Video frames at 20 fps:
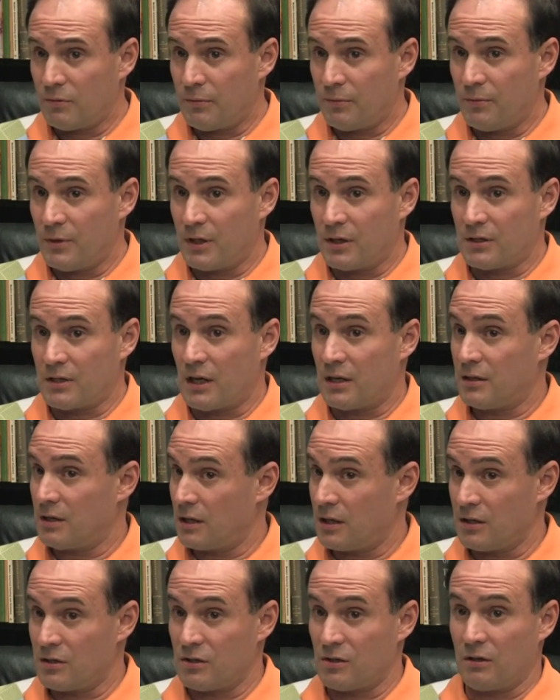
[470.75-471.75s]
because I
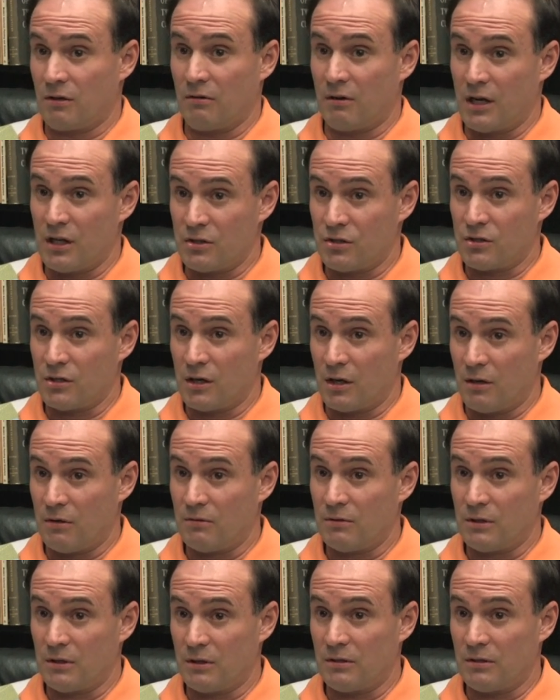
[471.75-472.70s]
think it's a great show.